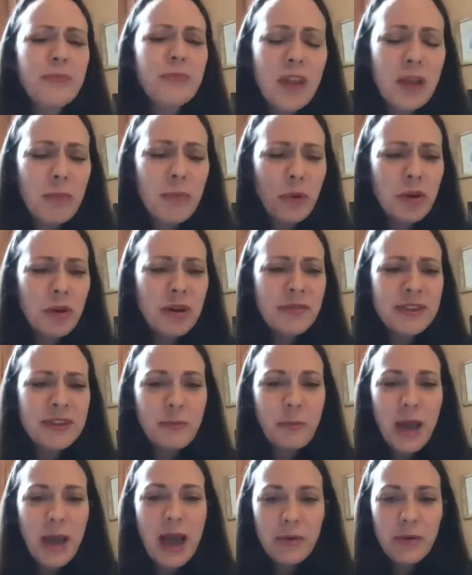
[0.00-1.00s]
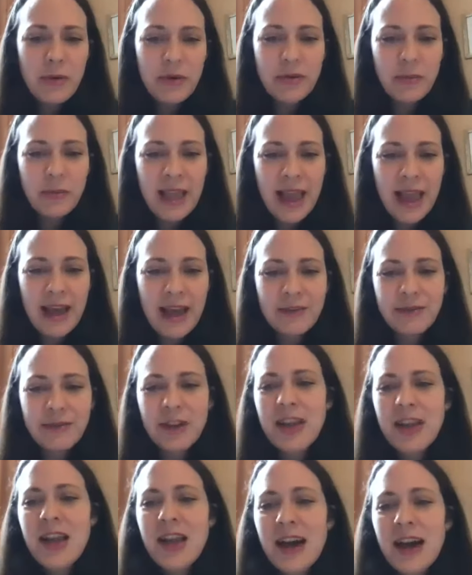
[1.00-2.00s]
But all of this power that we have,
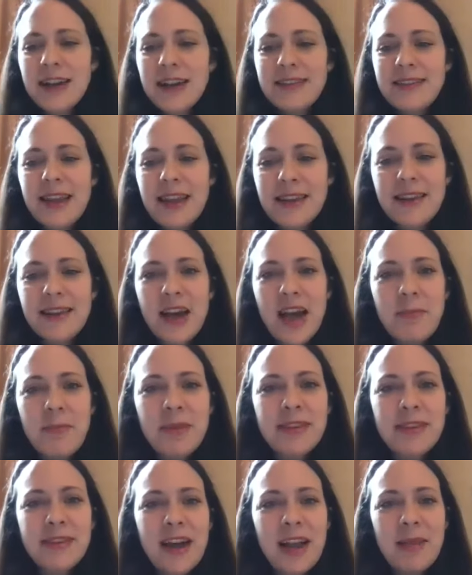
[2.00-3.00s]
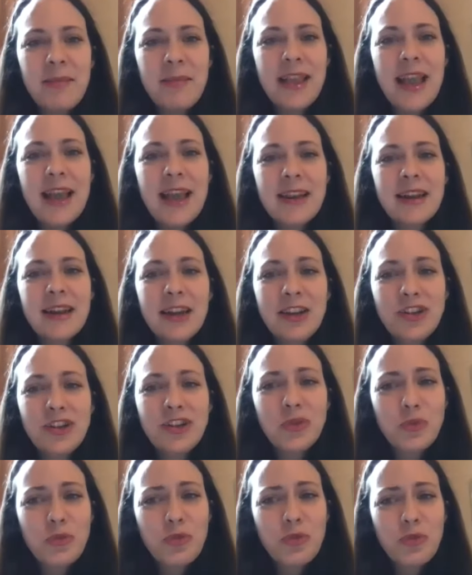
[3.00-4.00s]
I say it time and time again, and I
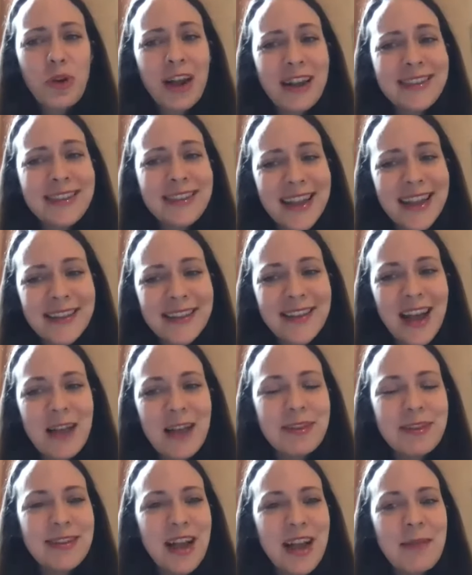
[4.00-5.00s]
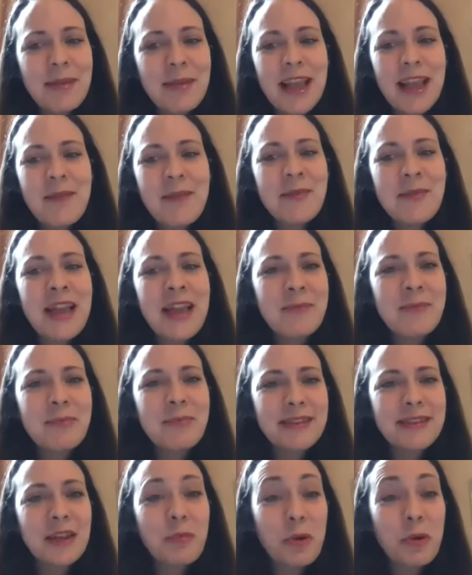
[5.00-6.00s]
say it time and time again
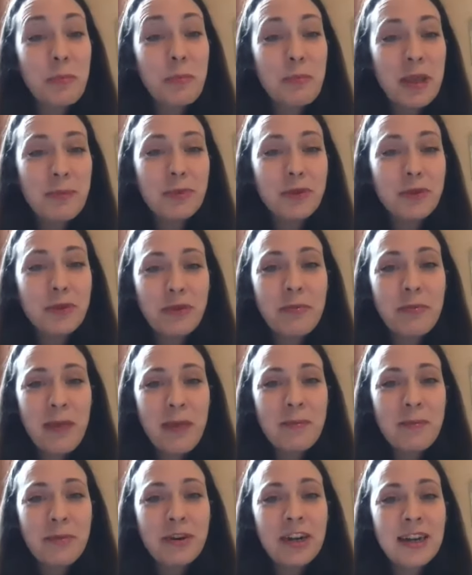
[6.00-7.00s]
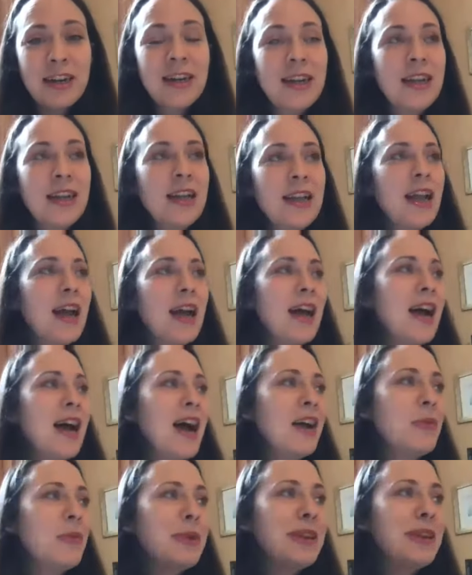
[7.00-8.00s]
because I want people to remember it.
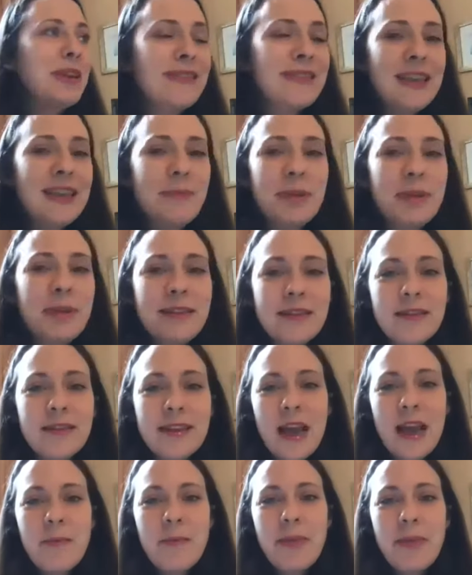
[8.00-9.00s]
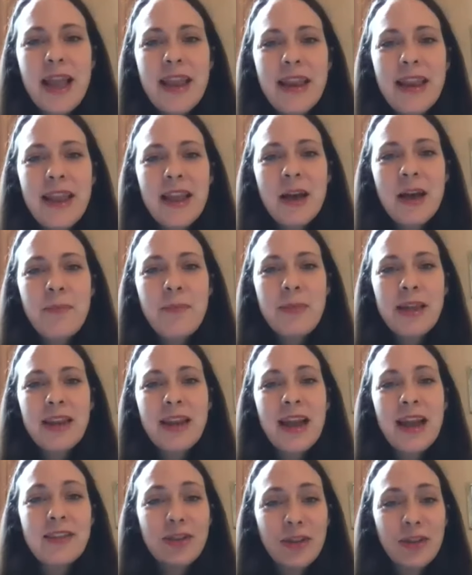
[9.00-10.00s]
I always see political campaigning a bit
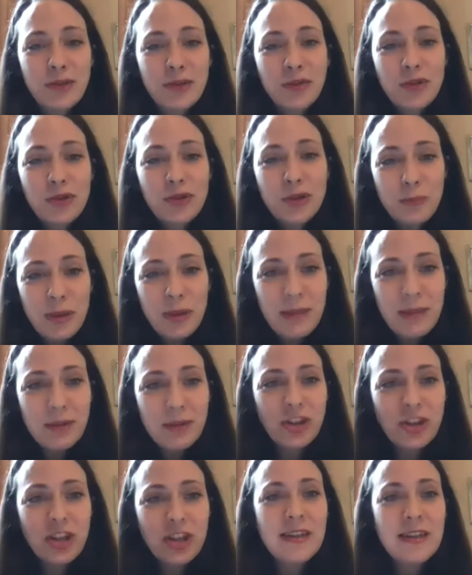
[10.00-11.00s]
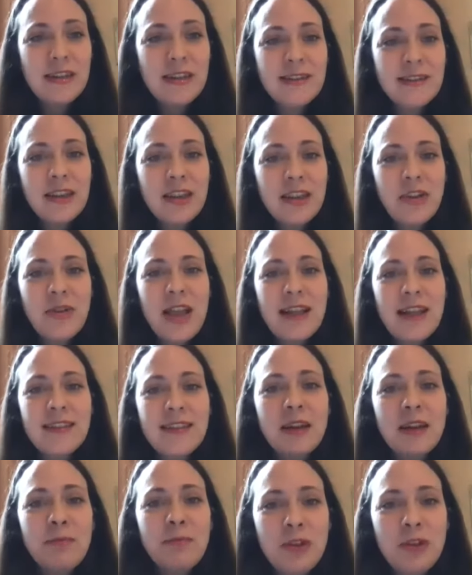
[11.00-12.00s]
like those 2p machines that you get
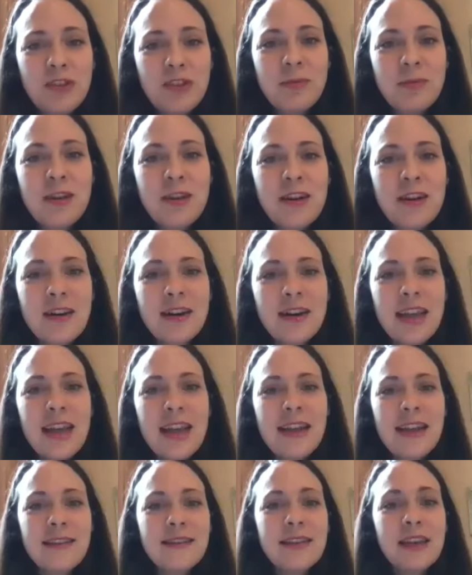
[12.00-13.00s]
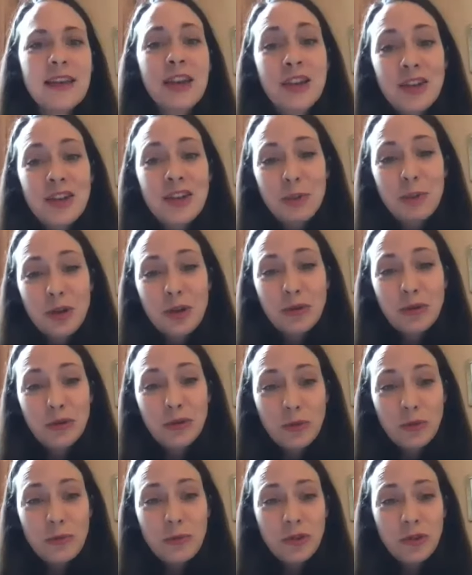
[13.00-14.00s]
at amusement arcades. You put your
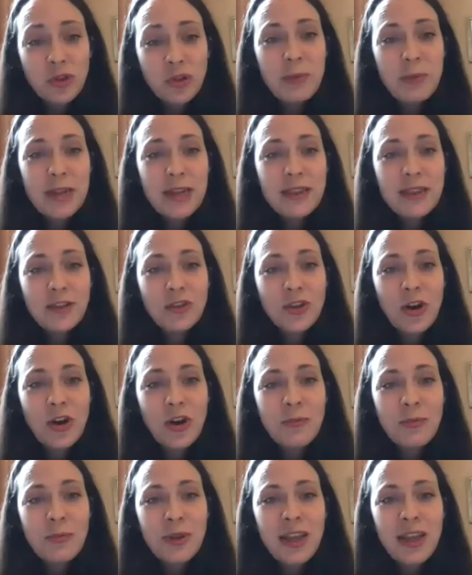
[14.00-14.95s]
2p in the top